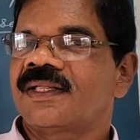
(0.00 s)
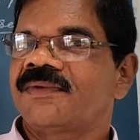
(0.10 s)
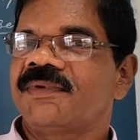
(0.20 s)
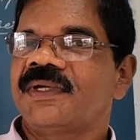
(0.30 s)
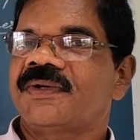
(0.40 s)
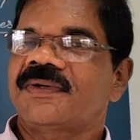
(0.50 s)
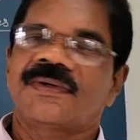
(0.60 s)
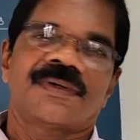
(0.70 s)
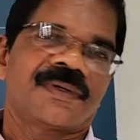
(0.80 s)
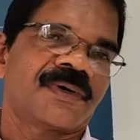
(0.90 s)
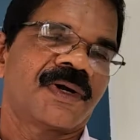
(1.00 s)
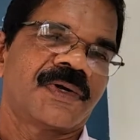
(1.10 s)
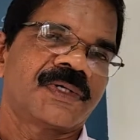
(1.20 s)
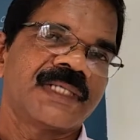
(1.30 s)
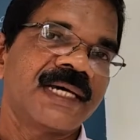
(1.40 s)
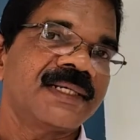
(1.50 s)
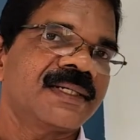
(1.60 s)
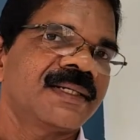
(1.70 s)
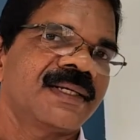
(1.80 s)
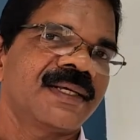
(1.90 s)
we all know
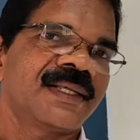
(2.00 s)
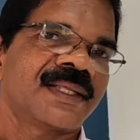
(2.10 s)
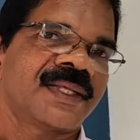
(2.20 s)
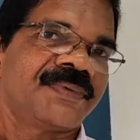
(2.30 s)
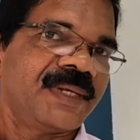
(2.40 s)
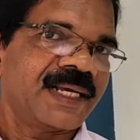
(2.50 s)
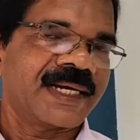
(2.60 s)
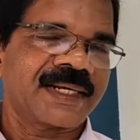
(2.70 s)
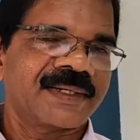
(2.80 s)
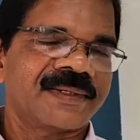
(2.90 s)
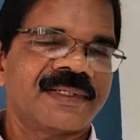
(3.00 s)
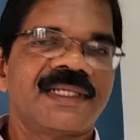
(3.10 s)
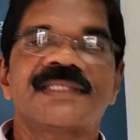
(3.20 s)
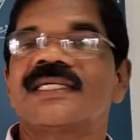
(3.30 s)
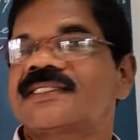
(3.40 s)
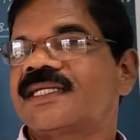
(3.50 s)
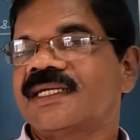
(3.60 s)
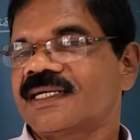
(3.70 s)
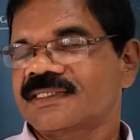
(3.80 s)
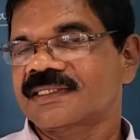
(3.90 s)
that vinegar, it is
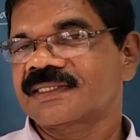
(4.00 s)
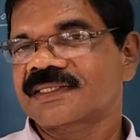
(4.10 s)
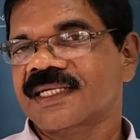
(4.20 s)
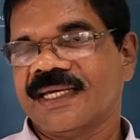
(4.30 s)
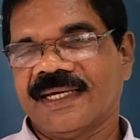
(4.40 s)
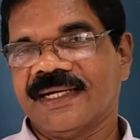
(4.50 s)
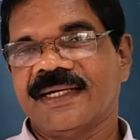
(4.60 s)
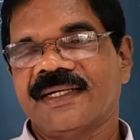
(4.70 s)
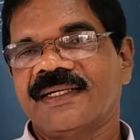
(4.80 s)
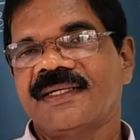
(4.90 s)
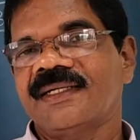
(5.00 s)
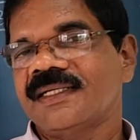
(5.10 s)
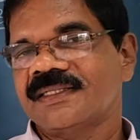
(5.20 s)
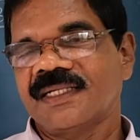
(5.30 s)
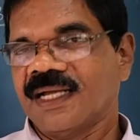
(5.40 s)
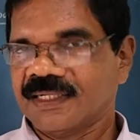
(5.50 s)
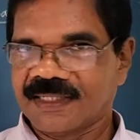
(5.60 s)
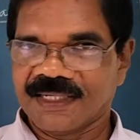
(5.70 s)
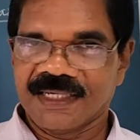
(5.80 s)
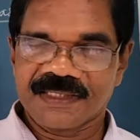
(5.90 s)
acetic acid, curd, it is
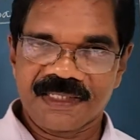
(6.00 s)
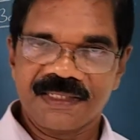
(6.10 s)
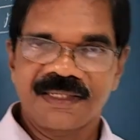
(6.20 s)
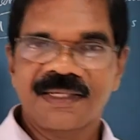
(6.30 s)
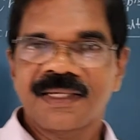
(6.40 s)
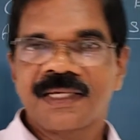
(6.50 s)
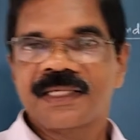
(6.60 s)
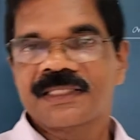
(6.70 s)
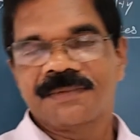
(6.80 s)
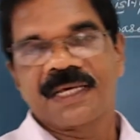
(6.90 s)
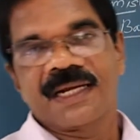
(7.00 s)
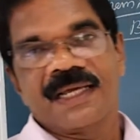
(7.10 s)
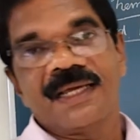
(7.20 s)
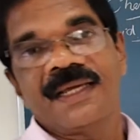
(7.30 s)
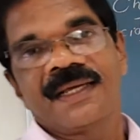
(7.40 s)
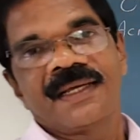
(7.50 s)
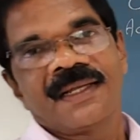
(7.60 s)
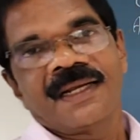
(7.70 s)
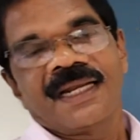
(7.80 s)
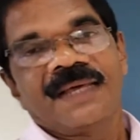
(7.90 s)
lactic acid. Similarly,
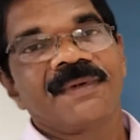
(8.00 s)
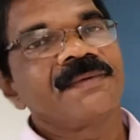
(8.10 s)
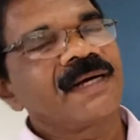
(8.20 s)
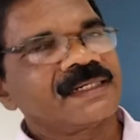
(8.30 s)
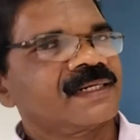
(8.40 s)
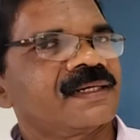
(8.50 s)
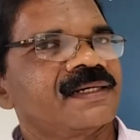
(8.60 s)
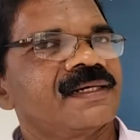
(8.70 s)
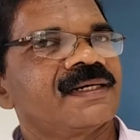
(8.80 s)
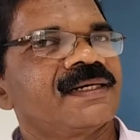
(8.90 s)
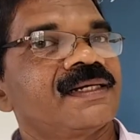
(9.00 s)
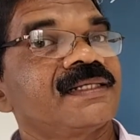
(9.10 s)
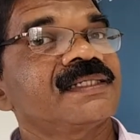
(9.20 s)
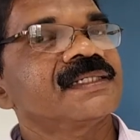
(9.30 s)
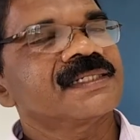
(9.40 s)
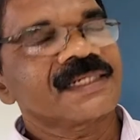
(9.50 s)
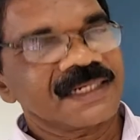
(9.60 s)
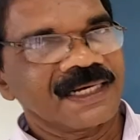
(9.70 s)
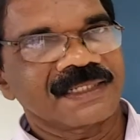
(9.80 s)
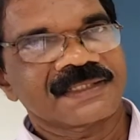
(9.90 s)
lemon water, it is
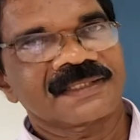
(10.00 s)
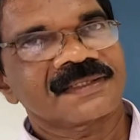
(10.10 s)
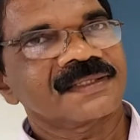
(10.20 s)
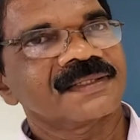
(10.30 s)
citric acid.